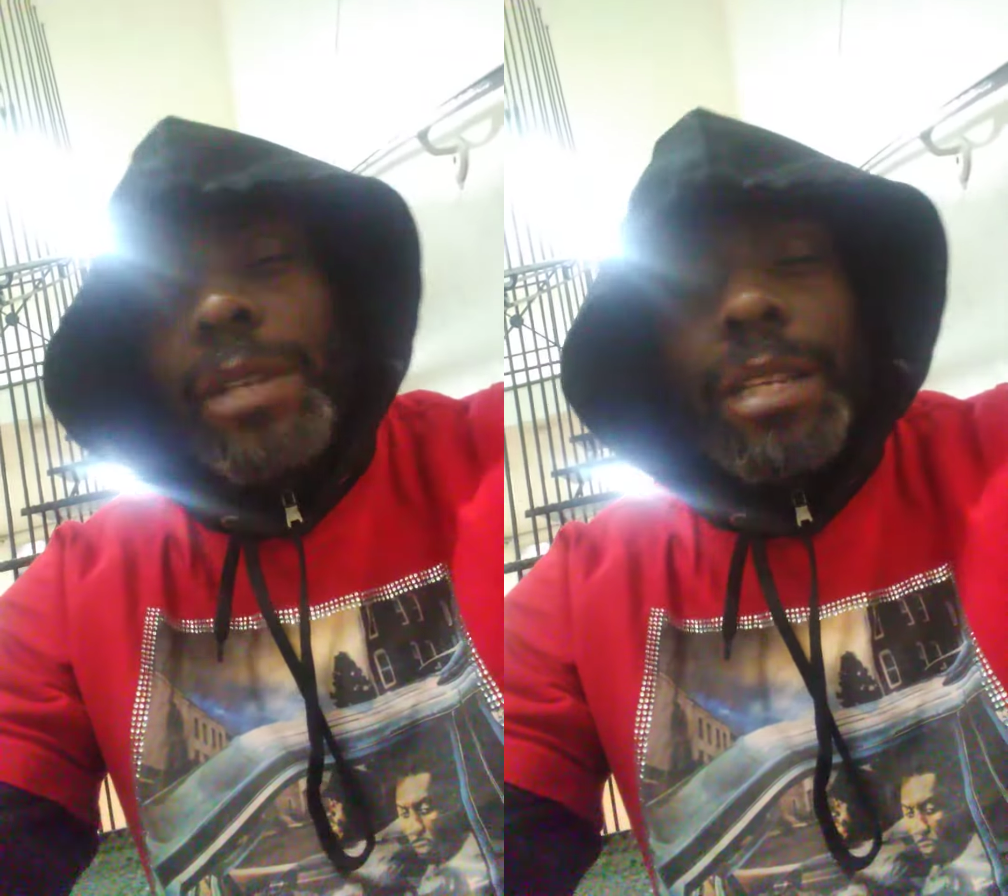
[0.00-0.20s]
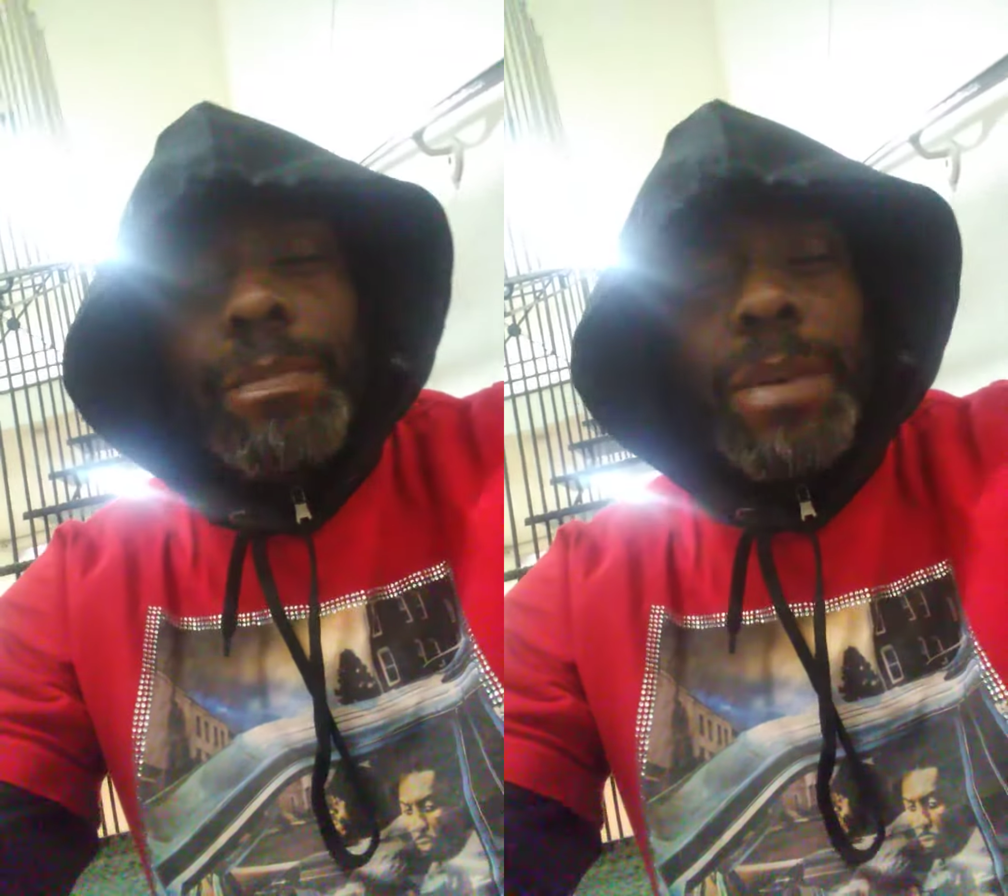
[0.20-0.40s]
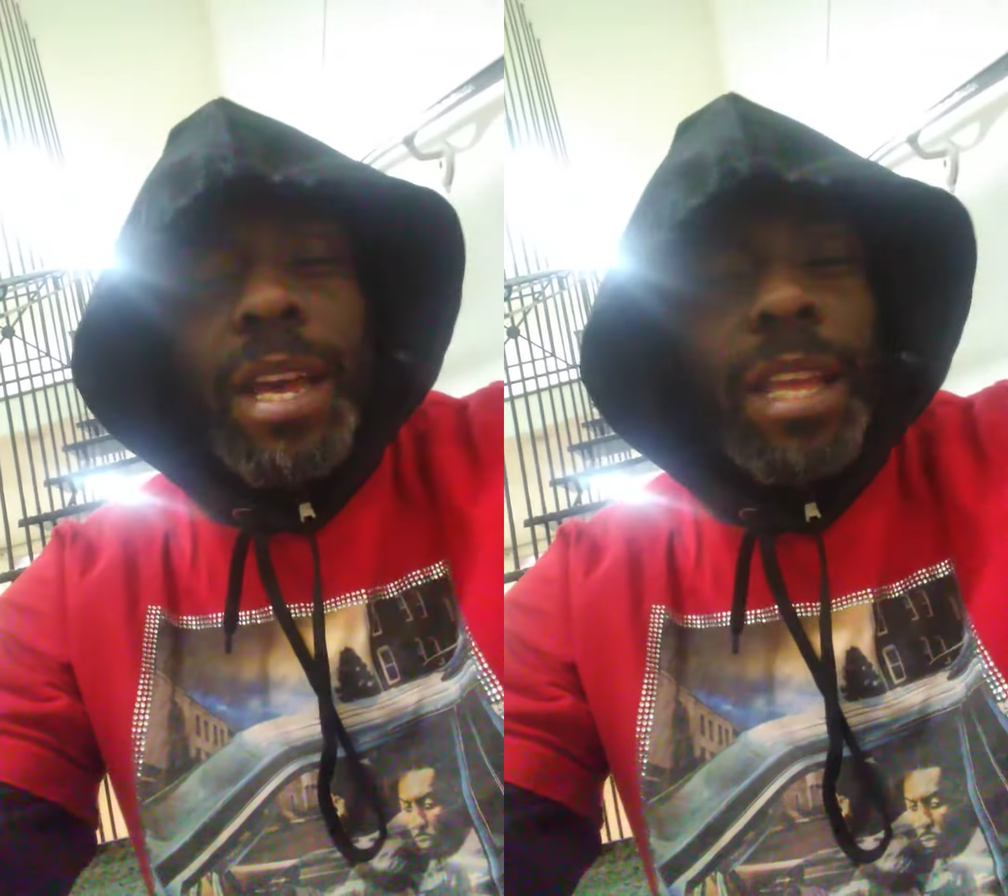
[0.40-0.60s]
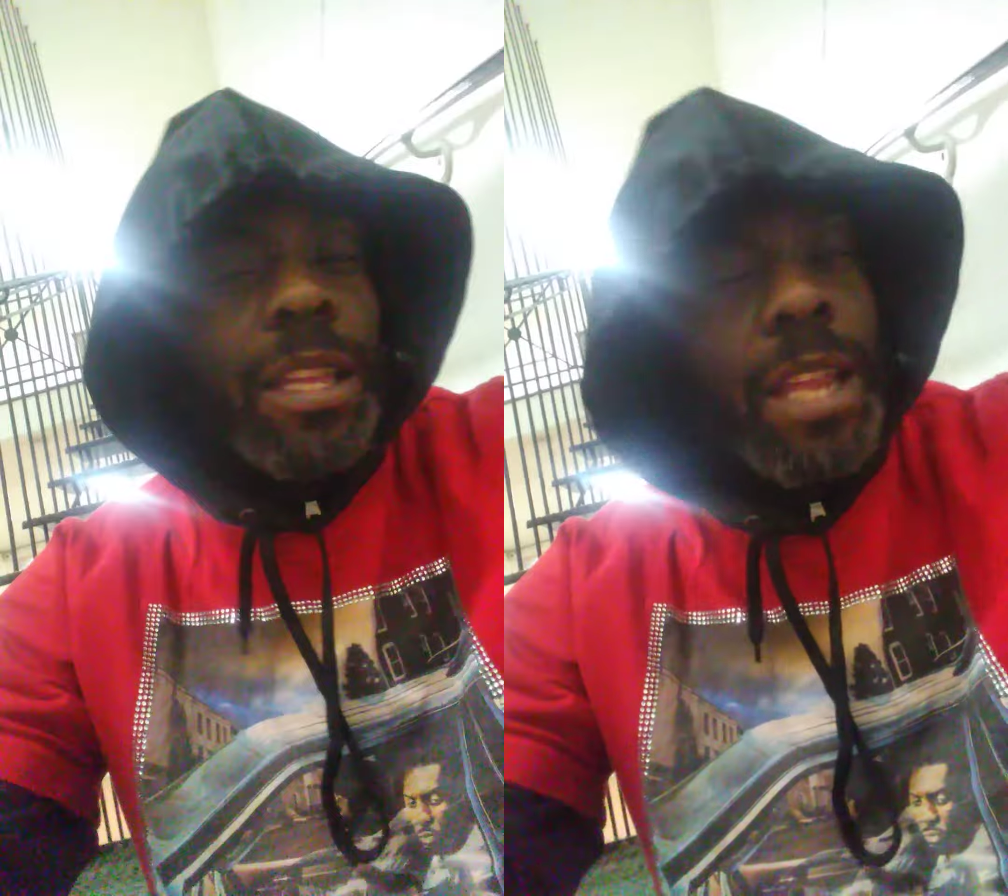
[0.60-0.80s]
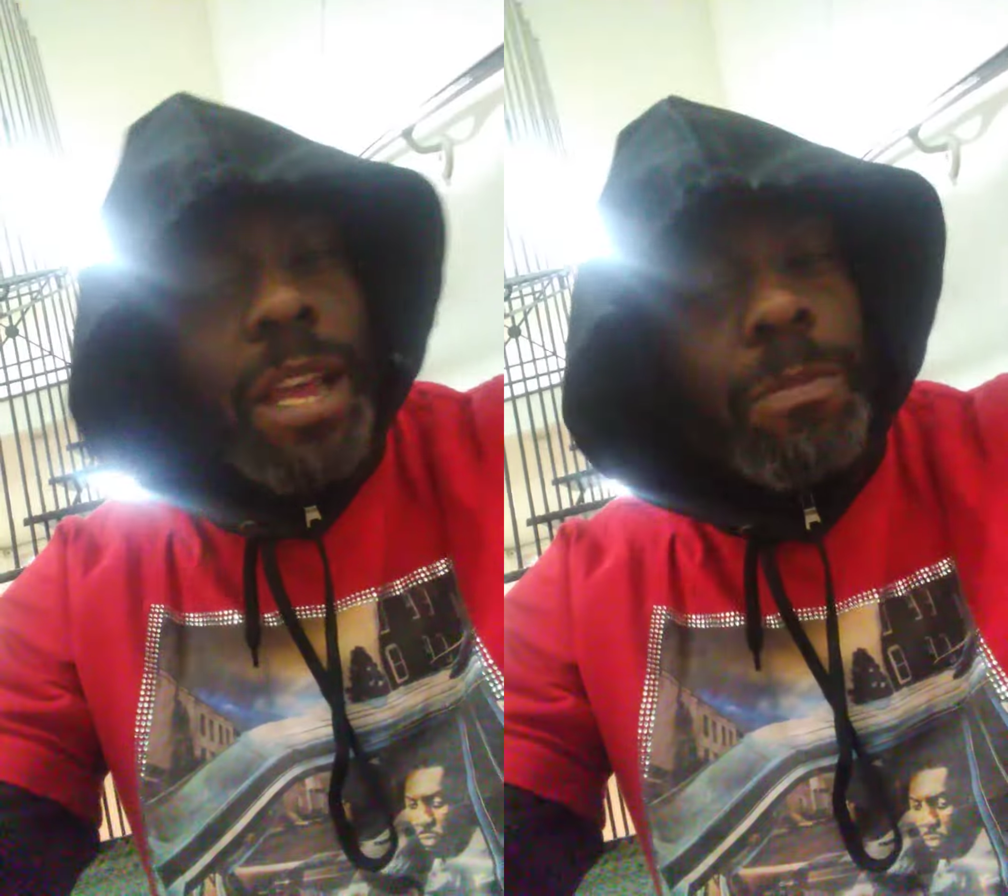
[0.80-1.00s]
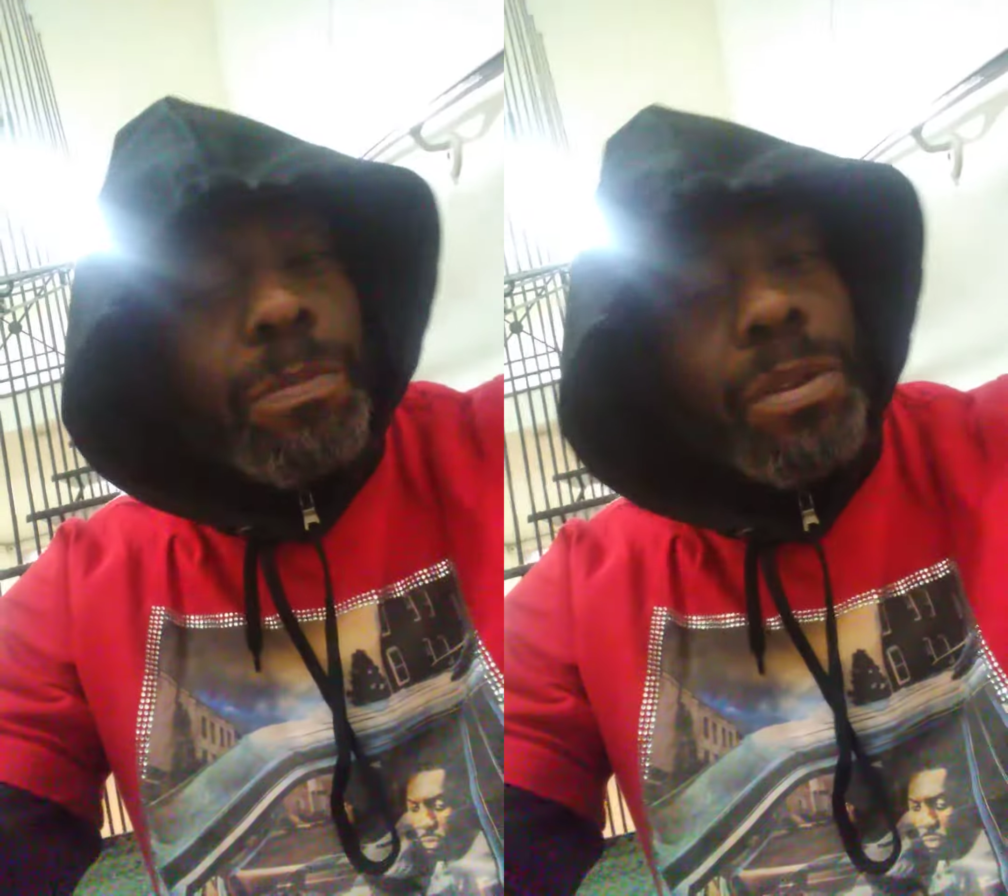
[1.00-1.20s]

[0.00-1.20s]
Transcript: where he banged that,